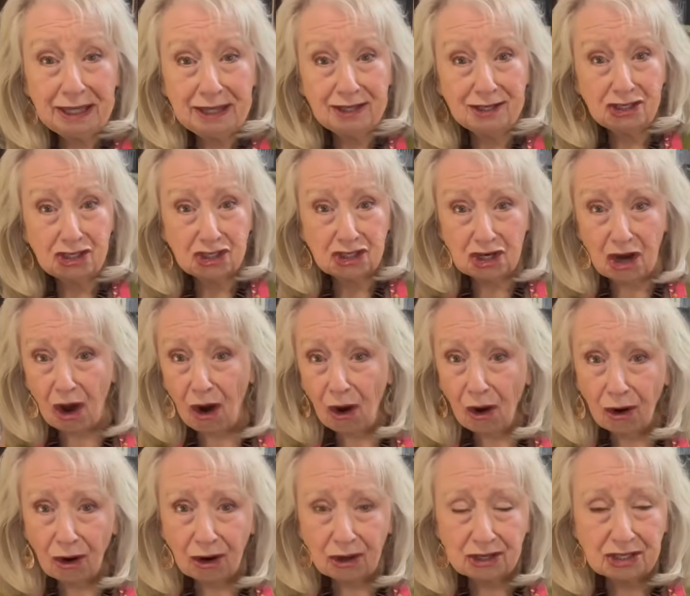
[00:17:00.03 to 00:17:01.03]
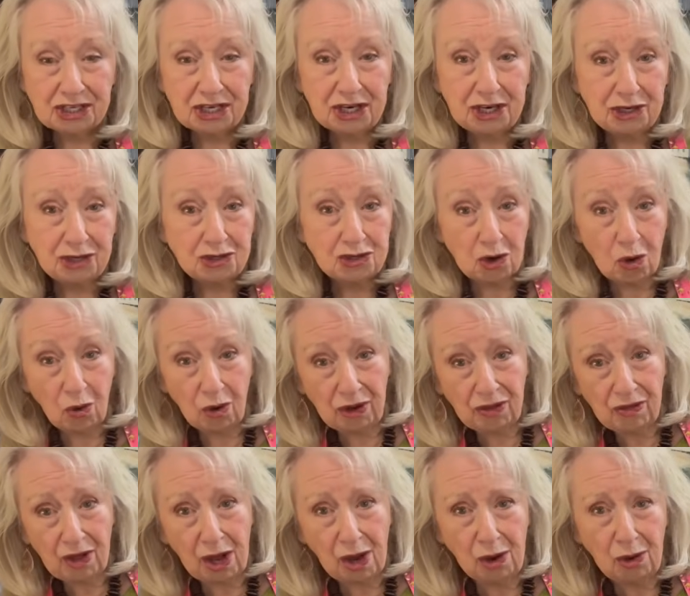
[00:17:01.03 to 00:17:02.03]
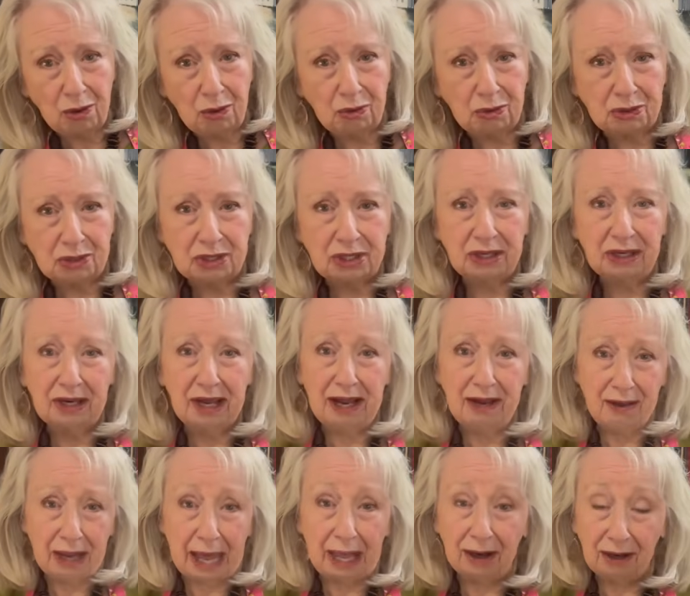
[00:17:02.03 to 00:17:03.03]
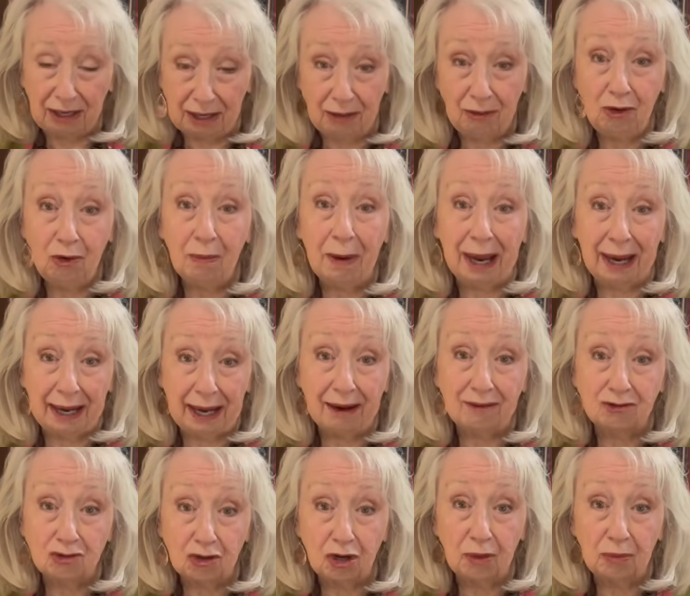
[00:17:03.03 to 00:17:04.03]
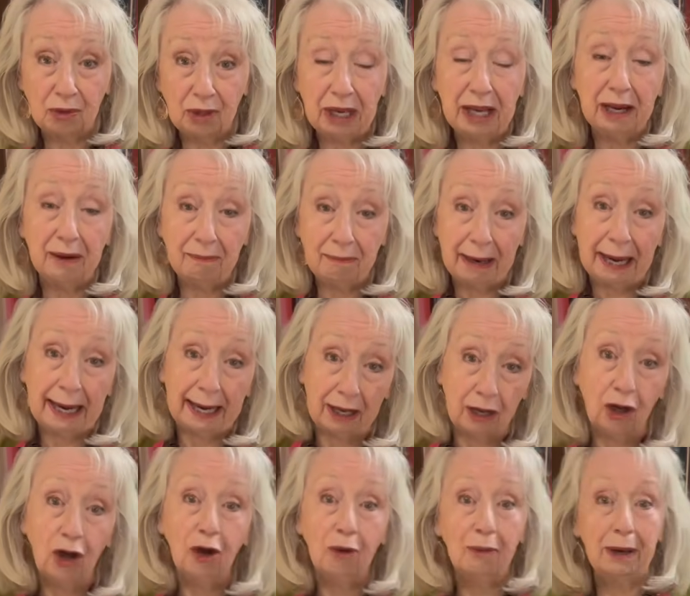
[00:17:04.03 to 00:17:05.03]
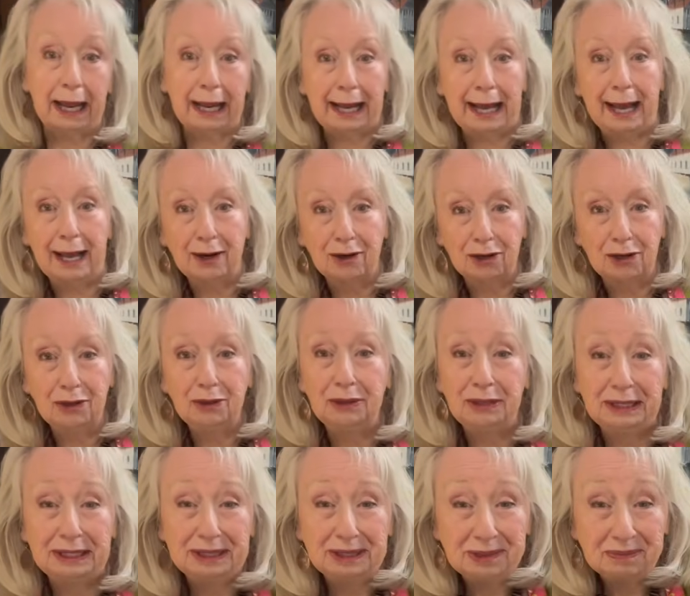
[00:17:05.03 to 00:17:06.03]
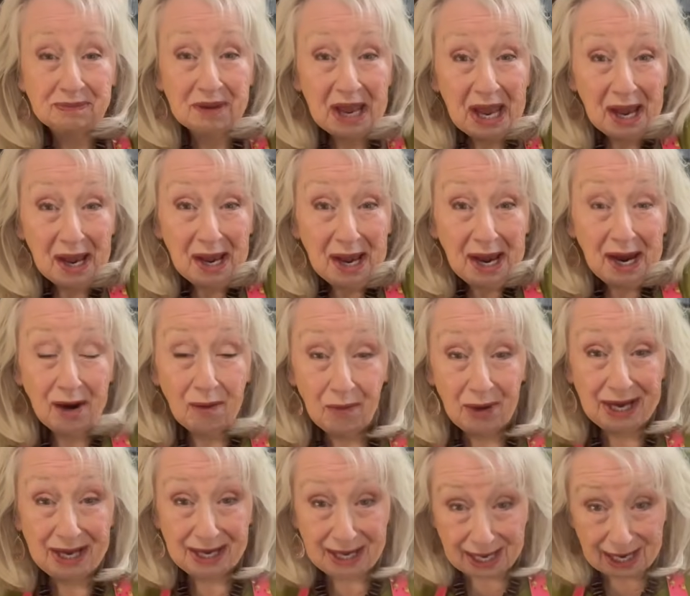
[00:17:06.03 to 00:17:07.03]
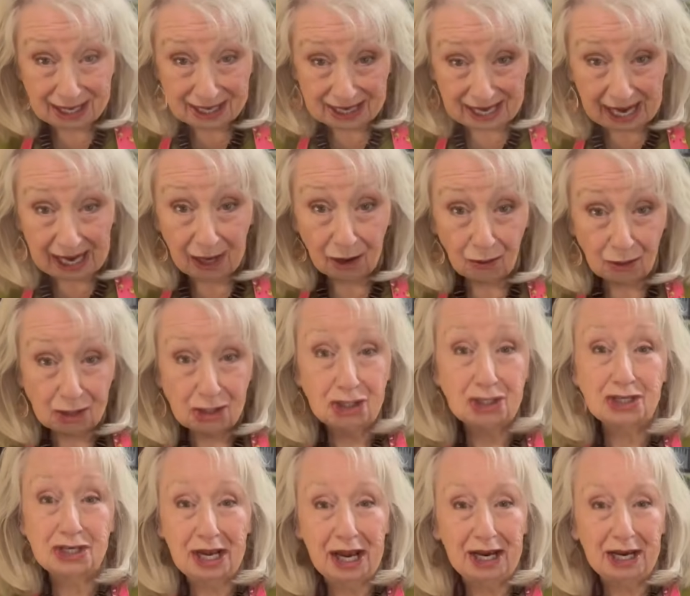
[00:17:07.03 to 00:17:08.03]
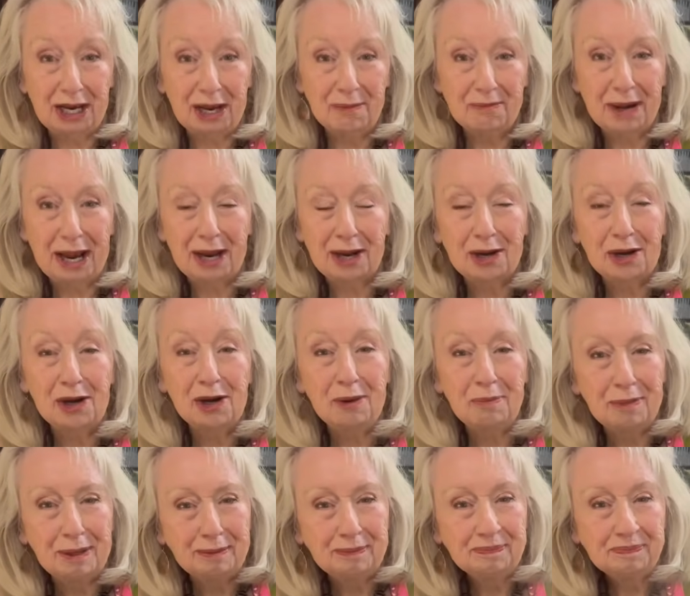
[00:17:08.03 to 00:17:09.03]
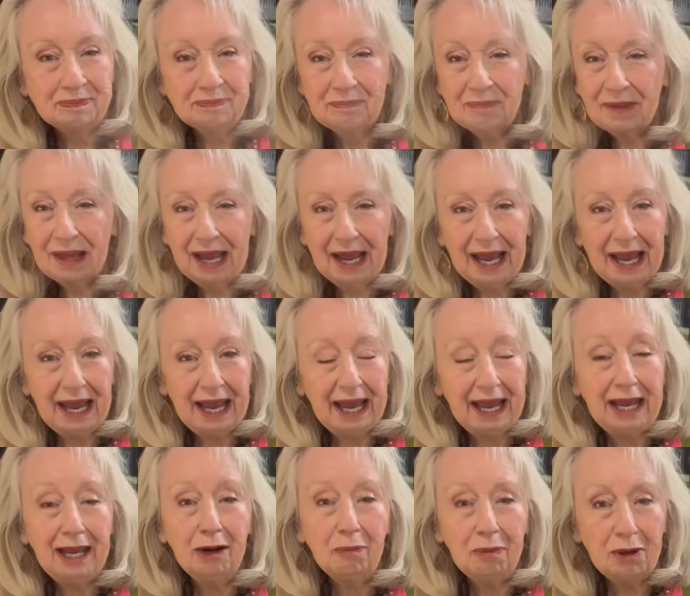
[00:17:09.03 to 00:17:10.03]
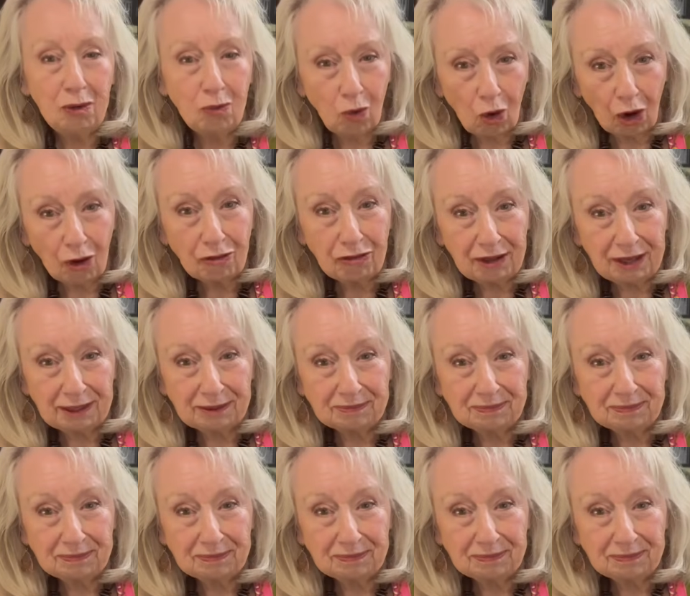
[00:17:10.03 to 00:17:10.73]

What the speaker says: the stars and enjoy those. You might have trouble getting back up like I do. We can get down, we just can't get back up, but it'll be worth it.